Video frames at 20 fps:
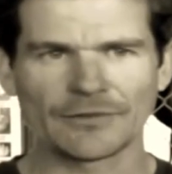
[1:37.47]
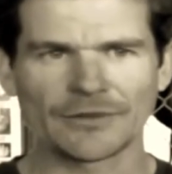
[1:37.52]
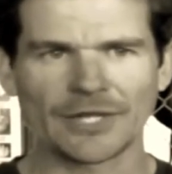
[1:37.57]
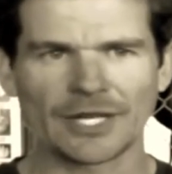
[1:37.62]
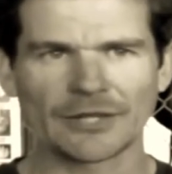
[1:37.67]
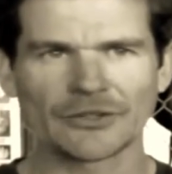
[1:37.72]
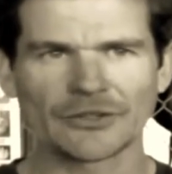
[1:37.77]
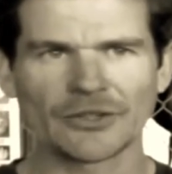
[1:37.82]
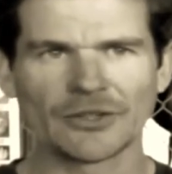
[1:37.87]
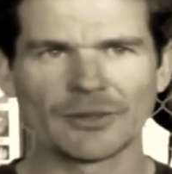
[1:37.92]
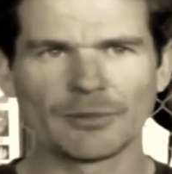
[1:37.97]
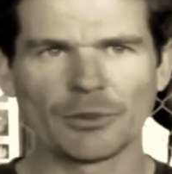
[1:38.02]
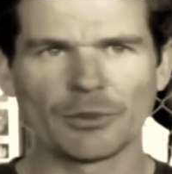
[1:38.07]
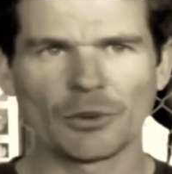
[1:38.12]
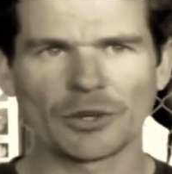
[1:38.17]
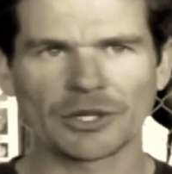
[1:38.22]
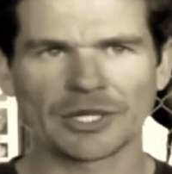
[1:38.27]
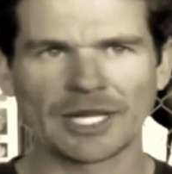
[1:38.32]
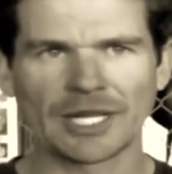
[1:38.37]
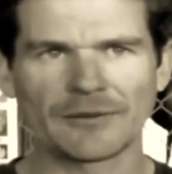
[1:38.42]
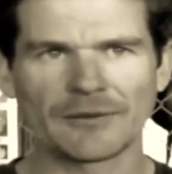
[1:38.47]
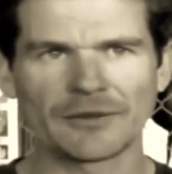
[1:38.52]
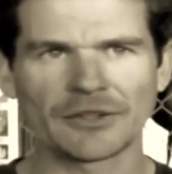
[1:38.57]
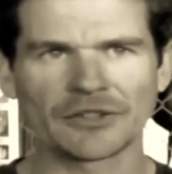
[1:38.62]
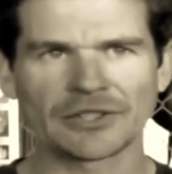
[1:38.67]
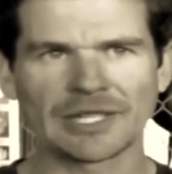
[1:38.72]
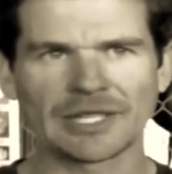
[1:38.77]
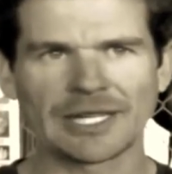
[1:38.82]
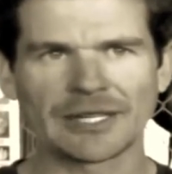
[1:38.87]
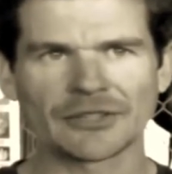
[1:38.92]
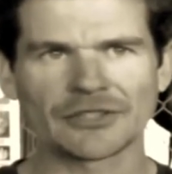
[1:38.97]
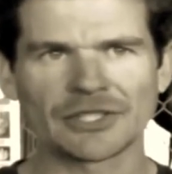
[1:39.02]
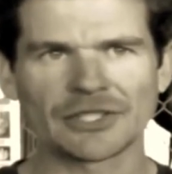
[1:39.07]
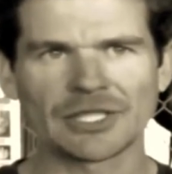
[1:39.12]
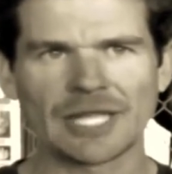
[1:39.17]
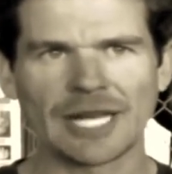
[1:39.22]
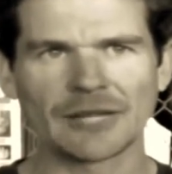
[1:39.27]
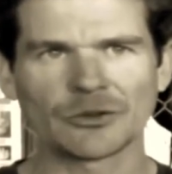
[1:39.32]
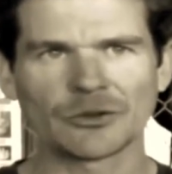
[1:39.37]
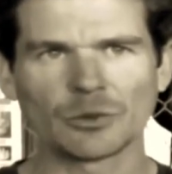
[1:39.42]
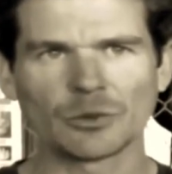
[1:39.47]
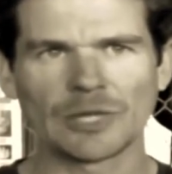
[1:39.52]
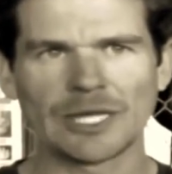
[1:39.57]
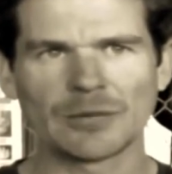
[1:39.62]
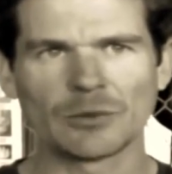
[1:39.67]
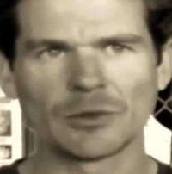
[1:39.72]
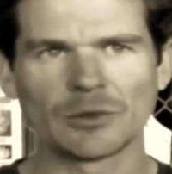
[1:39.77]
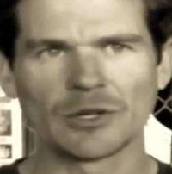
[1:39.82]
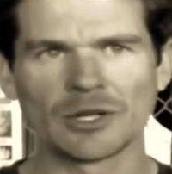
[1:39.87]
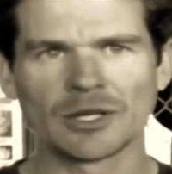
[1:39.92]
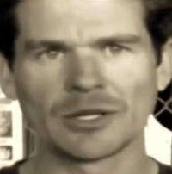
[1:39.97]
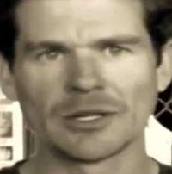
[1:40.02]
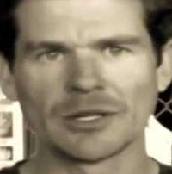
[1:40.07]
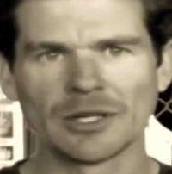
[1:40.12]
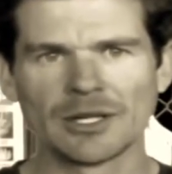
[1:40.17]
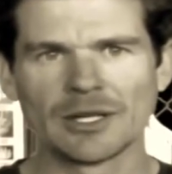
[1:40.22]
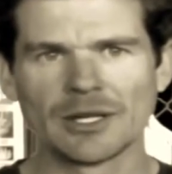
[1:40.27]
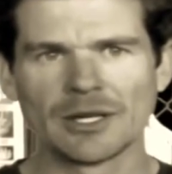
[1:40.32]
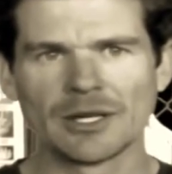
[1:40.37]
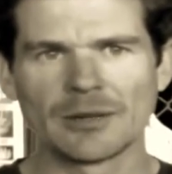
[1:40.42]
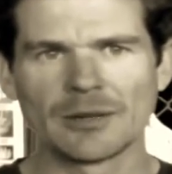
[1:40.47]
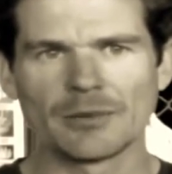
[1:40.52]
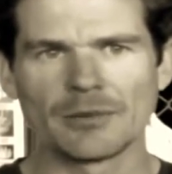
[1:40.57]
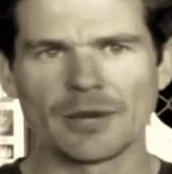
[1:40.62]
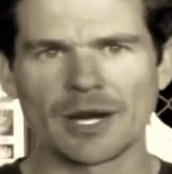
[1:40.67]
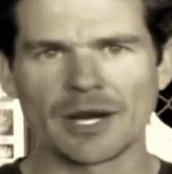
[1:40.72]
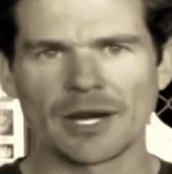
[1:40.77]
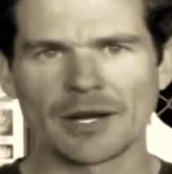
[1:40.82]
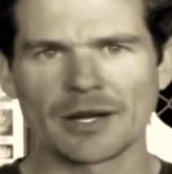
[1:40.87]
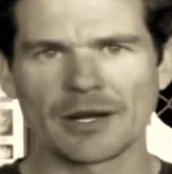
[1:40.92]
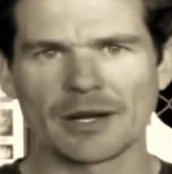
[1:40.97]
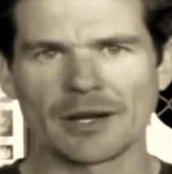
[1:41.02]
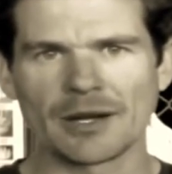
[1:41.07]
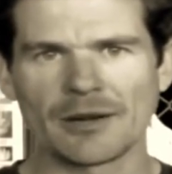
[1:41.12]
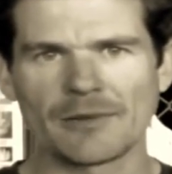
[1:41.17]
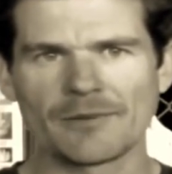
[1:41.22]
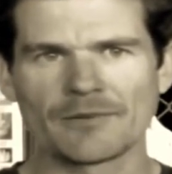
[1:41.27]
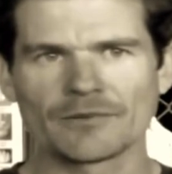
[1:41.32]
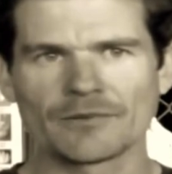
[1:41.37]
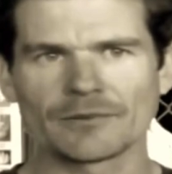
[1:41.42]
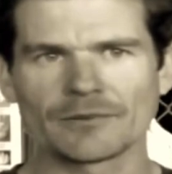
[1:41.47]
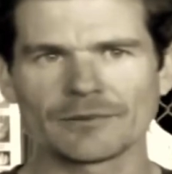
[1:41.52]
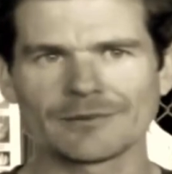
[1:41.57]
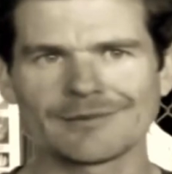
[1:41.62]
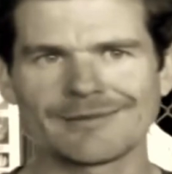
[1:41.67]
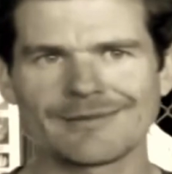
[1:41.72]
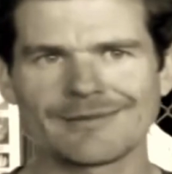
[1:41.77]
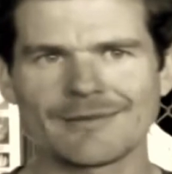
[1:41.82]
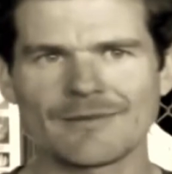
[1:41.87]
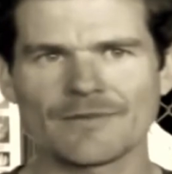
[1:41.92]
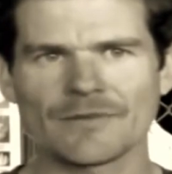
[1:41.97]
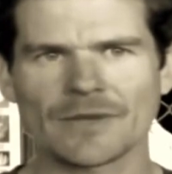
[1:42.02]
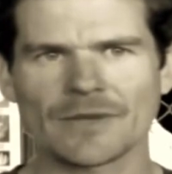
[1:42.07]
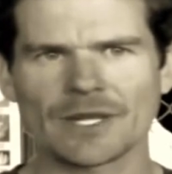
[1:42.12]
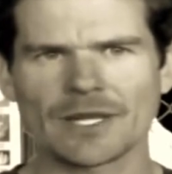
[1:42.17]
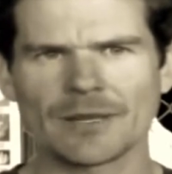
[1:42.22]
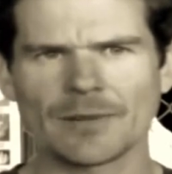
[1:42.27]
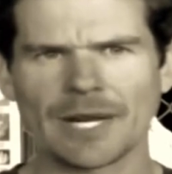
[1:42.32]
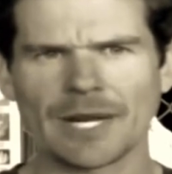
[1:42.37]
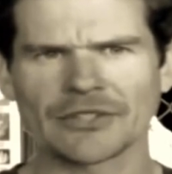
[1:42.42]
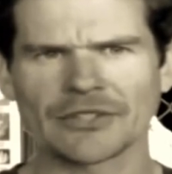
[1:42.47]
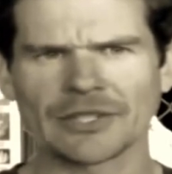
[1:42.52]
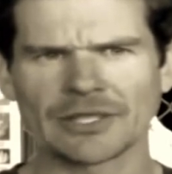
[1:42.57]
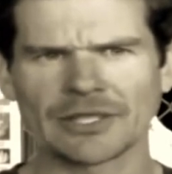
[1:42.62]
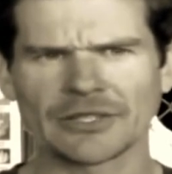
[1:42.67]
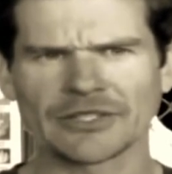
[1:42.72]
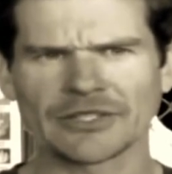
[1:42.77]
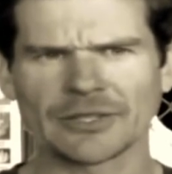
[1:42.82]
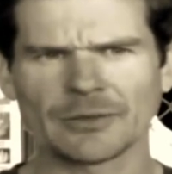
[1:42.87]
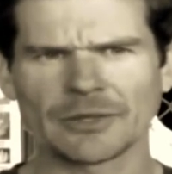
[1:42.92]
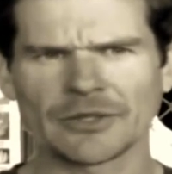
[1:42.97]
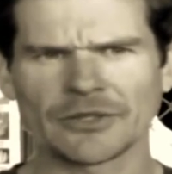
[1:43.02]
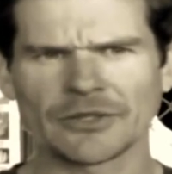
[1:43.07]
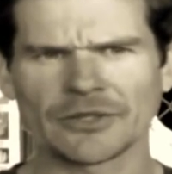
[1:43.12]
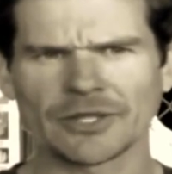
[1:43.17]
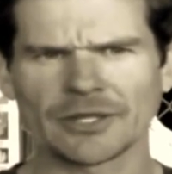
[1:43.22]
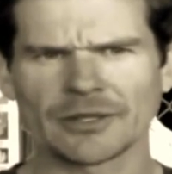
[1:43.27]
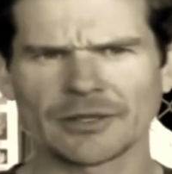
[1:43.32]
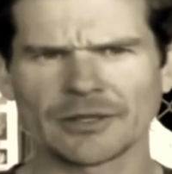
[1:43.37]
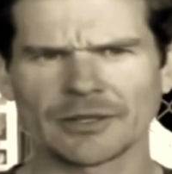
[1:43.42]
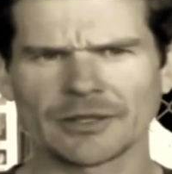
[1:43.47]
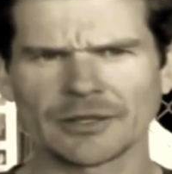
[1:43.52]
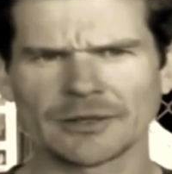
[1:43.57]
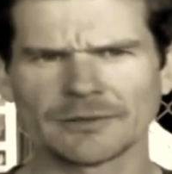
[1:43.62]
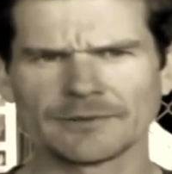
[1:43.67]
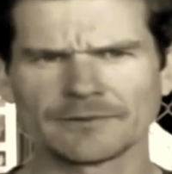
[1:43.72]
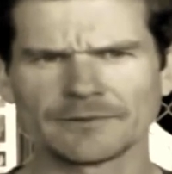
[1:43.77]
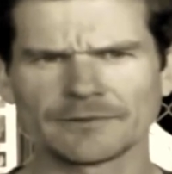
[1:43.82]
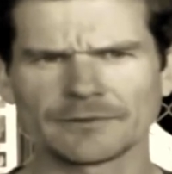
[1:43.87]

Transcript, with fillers: Doug's on the board of governors last year, as we were, but basically someone said,